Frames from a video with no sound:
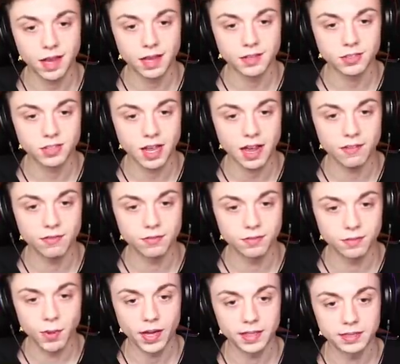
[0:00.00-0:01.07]
can't just have
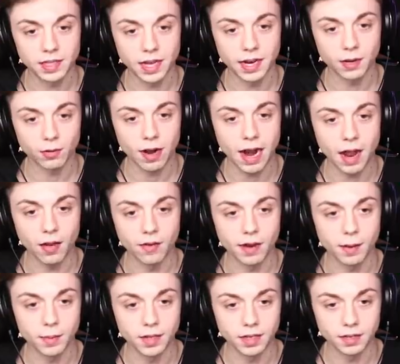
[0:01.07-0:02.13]
pigs laying around.
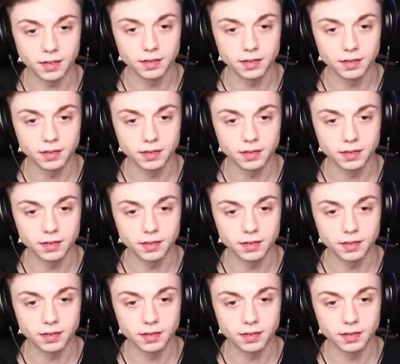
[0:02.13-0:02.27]
I mean,